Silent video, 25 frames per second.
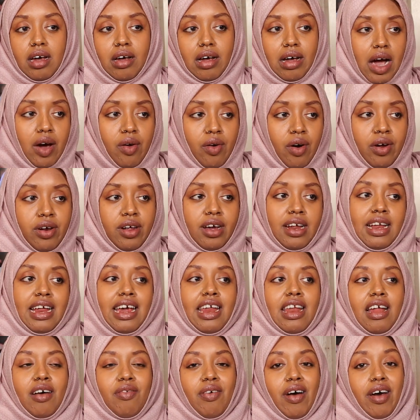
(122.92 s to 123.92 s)
ironically
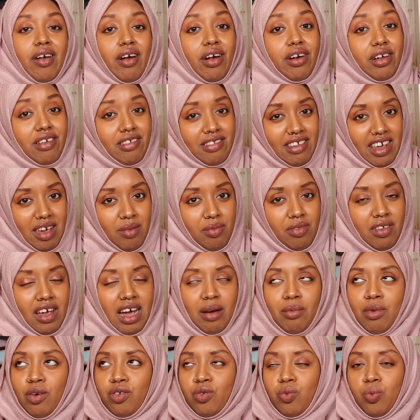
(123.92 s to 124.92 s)
enough, around the same
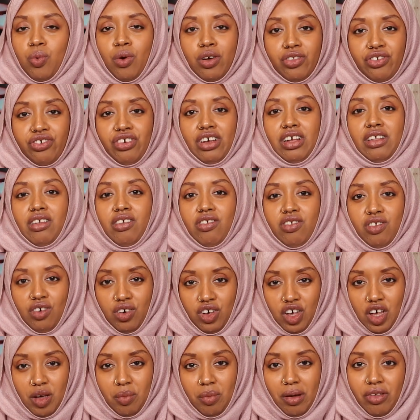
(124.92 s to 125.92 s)
time I was watching this
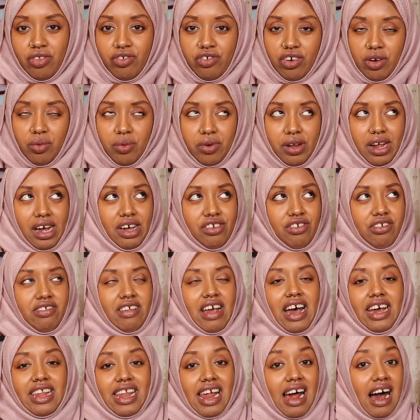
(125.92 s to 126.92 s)
documentary when I just
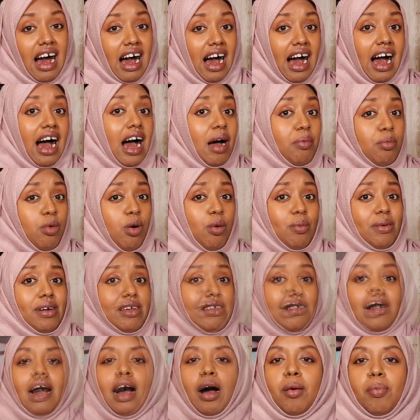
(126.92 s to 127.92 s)
had the aha
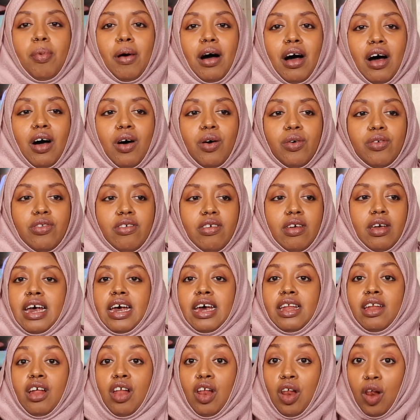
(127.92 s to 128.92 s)
moment about
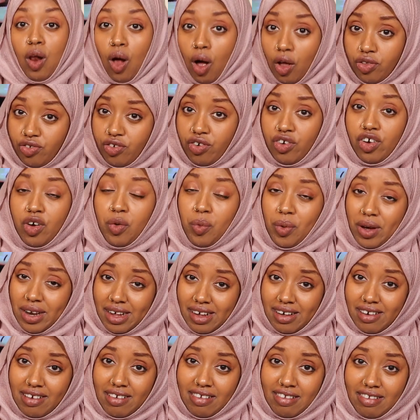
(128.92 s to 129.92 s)
lottery
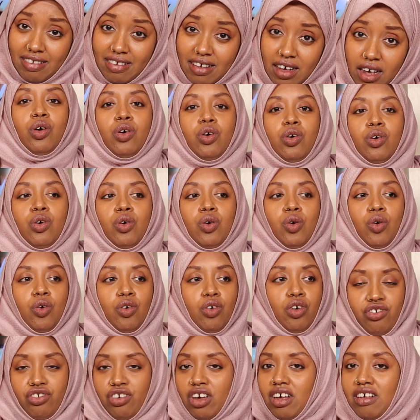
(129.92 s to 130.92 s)
winners who
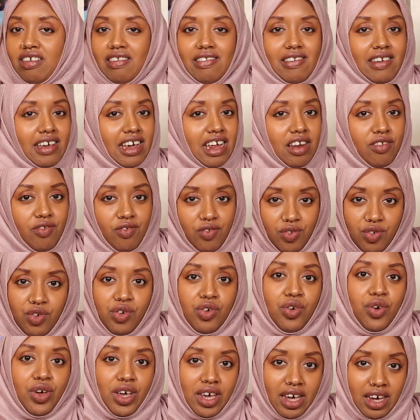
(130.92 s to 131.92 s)
just in
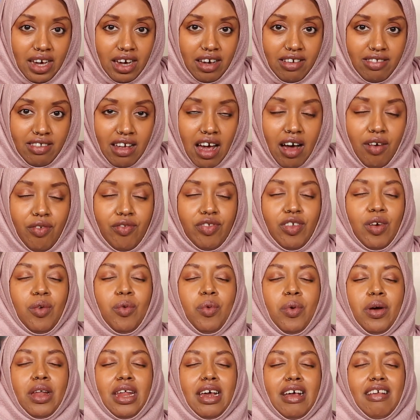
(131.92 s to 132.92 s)
few years after
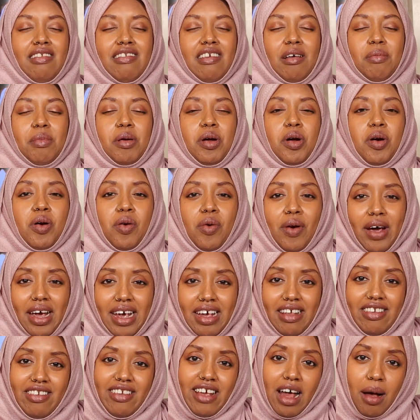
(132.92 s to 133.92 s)
winning some
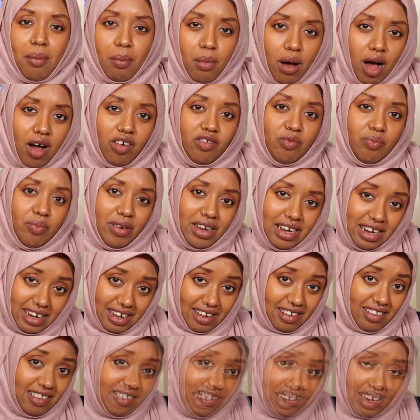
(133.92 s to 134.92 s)
crazy amount of
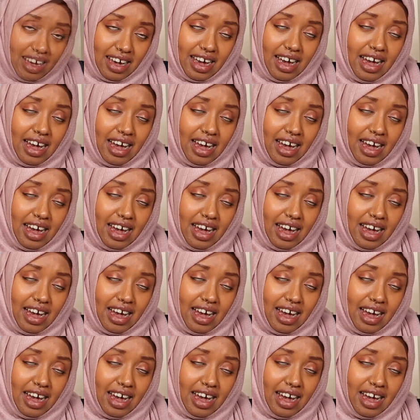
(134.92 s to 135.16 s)
million,